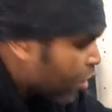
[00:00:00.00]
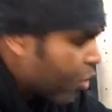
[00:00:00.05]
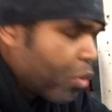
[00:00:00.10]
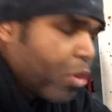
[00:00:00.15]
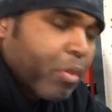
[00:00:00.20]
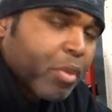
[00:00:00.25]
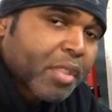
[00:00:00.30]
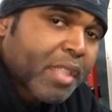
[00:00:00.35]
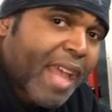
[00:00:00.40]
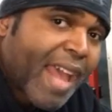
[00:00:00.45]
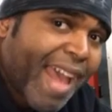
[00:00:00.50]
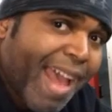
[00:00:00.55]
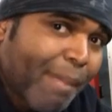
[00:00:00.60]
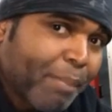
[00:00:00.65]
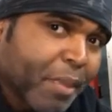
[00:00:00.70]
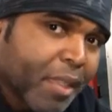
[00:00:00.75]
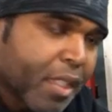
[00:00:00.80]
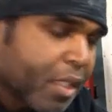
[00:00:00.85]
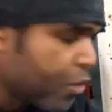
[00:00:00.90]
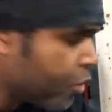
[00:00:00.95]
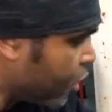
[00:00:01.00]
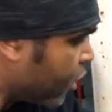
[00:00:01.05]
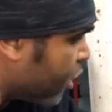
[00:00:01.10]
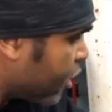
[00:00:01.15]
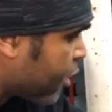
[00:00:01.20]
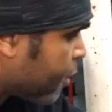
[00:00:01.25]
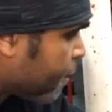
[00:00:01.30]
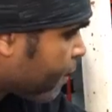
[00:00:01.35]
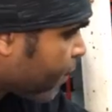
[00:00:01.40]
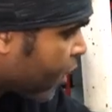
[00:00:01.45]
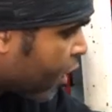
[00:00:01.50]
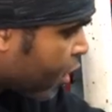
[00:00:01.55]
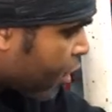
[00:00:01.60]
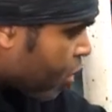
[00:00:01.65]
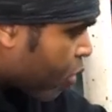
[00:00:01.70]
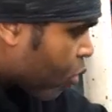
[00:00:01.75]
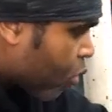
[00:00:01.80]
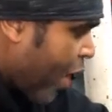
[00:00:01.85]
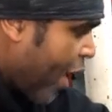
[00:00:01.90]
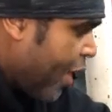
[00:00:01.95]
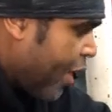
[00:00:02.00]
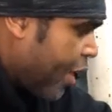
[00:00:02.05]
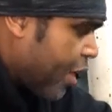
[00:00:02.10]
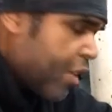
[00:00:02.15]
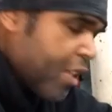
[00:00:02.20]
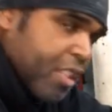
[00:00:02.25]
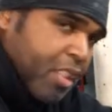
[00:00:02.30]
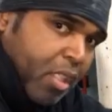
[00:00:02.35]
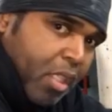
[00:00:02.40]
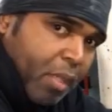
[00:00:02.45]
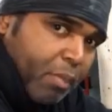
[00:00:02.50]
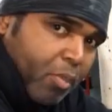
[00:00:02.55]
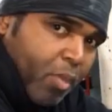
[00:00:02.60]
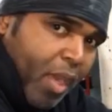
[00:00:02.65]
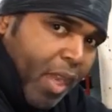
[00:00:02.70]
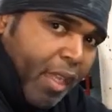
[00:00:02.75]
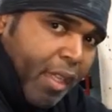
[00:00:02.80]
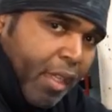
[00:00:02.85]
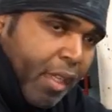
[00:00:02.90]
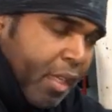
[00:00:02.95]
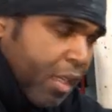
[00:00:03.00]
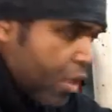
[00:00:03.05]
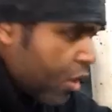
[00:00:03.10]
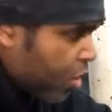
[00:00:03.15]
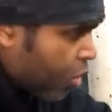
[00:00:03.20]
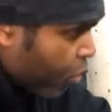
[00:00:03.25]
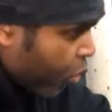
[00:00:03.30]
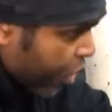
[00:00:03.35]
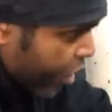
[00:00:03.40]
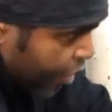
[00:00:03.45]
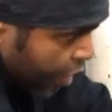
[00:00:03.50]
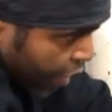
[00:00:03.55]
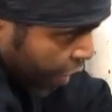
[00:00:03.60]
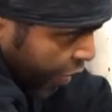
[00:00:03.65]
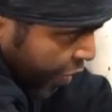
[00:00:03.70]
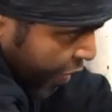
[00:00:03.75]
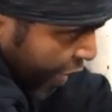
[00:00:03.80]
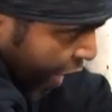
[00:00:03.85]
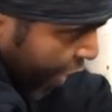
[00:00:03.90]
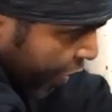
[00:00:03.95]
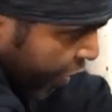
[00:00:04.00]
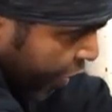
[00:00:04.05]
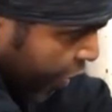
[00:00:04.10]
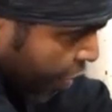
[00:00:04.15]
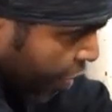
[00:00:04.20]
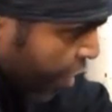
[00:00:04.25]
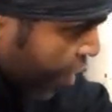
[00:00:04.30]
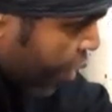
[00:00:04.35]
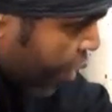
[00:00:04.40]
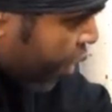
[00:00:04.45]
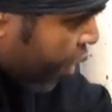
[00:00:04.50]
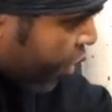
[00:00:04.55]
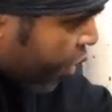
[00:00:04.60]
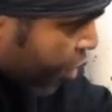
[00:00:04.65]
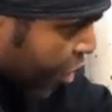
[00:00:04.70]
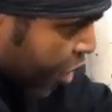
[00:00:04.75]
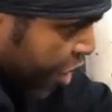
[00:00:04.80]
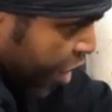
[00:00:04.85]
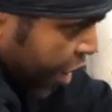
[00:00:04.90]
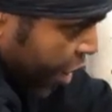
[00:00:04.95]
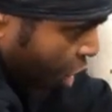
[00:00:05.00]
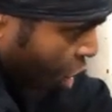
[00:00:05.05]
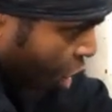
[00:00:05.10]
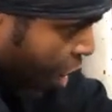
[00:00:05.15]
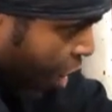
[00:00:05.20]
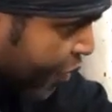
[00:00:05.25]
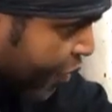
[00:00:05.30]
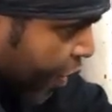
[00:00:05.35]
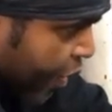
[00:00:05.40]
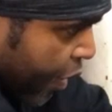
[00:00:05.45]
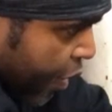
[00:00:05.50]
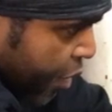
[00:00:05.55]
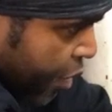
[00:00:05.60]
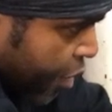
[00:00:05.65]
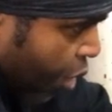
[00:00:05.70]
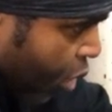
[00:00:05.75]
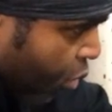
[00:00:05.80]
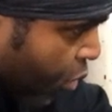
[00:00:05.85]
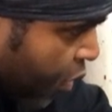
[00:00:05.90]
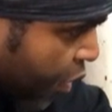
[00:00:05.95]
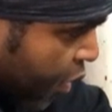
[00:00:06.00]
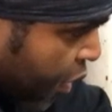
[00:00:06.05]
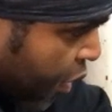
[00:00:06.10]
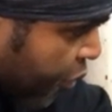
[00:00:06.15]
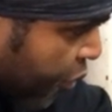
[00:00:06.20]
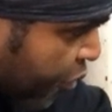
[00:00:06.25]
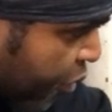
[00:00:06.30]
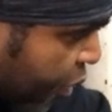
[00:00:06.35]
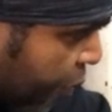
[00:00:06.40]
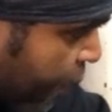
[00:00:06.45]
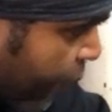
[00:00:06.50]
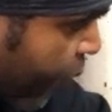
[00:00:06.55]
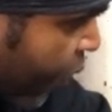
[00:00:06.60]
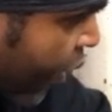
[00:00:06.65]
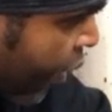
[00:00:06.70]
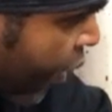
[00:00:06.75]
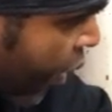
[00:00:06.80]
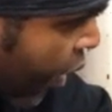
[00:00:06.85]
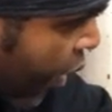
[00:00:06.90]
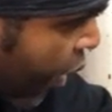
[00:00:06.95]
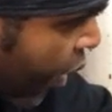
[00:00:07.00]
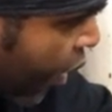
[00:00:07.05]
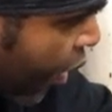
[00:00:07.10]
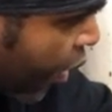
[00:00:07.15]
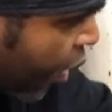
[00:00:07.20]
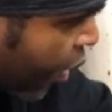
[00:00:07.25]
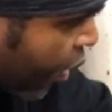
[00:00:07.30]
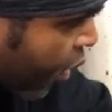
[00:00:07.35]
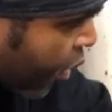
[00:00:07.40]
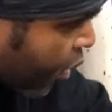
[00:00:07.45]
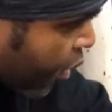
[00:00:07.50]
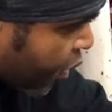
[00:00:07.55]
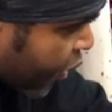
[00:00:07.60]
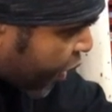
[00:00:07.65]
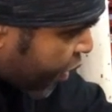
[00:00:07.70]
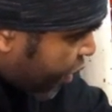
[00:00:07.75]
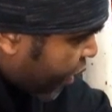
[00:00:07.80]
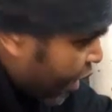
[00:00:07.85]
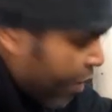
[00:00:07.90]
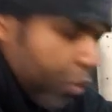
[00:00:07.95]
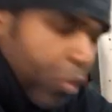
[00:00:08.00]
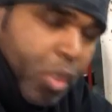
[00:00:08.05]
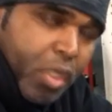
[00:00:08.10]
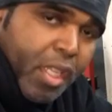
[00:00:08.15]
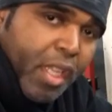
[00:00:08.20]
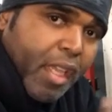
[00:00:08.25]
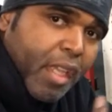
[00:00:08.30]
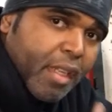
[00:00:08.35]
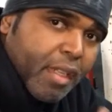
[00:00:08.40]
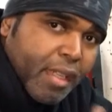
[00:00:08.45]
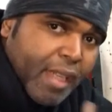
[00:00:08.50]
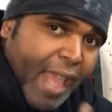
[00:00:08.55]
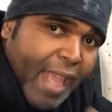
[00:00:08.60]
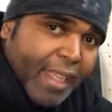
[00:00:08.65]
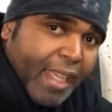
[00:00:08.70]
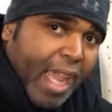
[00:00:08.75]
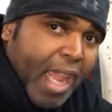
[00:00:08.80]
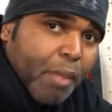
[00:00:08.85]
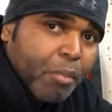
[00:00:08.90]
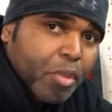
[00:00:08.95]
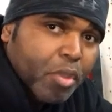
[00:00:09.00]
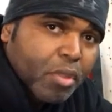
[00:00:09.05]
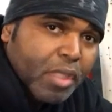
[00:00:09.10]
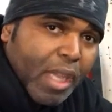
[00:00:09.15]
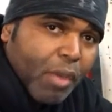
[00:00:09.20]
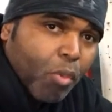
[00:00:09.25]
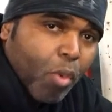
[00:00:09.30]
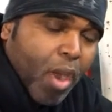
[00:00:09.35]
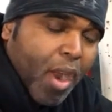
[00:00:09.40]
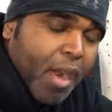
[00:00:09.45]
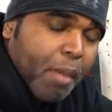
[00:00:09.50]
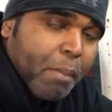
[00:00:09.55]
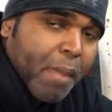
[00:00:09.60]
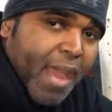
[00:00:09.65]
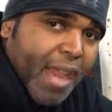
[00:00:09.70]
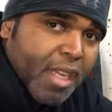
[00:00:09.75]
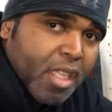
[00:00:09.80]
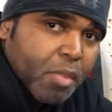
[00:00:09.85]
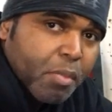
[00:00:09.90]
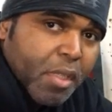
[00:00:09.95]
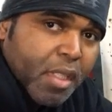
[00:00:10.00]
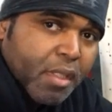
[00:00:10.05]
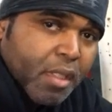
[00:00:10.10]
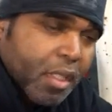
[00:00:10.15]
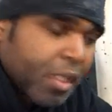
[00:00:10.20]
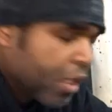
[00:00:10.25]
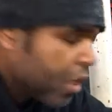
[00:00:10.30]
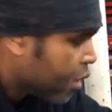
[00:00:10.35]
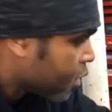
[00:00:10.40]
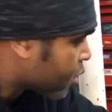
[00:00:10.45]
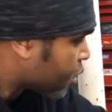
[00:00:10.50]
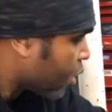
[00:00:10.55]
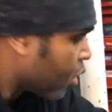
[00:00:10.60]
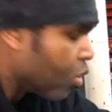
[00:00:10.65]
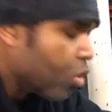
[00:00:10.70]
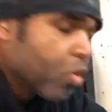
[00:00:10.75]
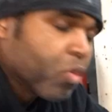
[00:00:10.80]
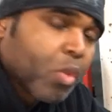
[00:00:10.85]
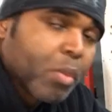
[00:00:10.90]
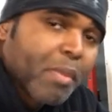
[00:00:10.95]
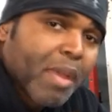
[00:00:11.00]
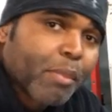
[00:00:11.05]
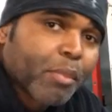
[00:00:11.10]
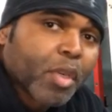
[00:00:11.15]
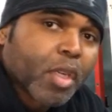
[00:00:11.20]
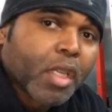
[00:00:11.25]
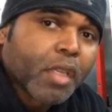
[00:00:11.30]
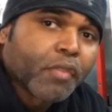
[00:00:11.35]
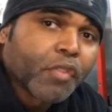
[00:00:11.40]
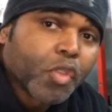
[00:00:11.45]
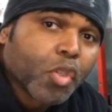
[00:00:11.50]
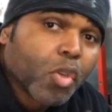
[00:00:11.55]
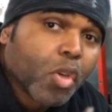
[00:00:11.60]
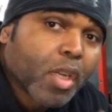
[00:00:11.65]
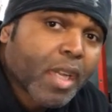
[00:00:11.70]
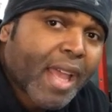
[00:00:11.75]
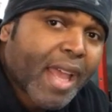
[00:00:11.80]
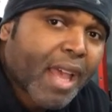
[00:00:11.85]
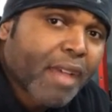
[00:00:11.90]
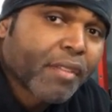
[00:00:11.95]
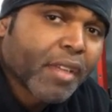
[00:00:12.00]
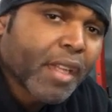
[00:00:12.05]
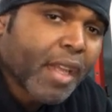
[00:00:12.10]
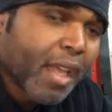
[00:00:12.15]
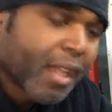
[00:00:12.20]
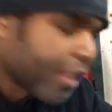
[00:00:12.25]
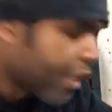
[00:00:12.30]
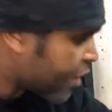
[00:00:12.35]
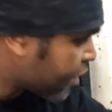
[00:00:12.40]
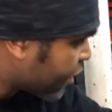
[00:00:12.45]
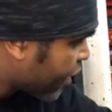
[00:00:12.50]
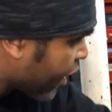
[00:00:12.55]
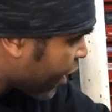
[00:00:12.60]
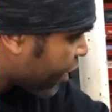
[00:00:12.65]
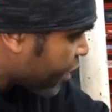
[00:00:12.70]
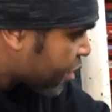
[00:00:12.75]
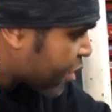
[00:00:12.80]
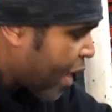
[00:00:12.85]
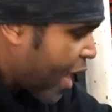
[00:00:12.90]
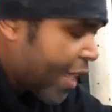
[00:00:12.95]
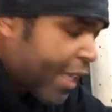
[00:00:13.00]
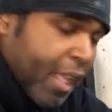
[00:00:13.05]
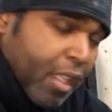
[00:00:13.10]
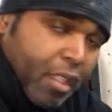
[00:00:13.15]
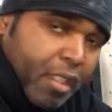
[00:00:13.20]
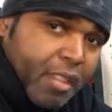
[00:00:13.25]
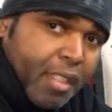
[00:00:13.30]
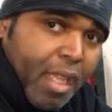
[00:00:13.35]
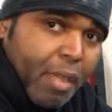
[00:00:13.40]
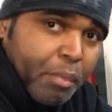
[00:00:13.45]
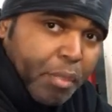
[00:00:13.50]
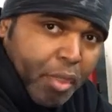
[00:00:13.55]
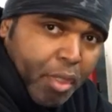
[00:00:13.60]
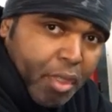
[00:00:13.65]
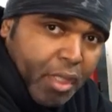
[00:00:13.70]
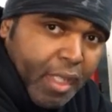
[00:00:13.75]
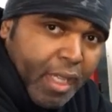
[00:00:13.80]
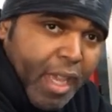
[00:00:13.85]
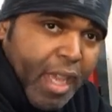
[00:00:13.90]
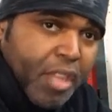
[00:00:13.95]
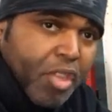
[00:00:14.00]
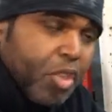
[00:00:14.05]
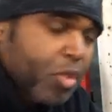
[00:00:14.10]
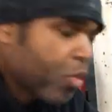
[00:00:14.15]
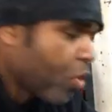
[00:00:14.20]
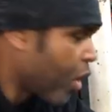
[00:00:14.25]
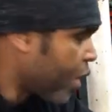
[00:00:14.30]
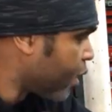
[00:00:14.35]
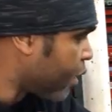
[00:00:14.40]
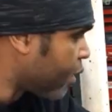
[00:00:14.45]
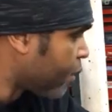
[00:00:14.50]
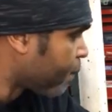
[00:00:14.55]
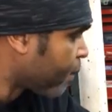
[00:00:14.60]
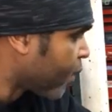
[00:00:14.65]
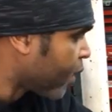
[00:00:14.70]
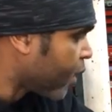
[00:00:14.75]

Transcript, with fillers: So what was happening was, right here, this lip right here, which is not here, you can see the offset is totally different. This lip was hitting that cable, that wire management. So remember, if you're gonna have an L S A, stock L S A pulley, and you're running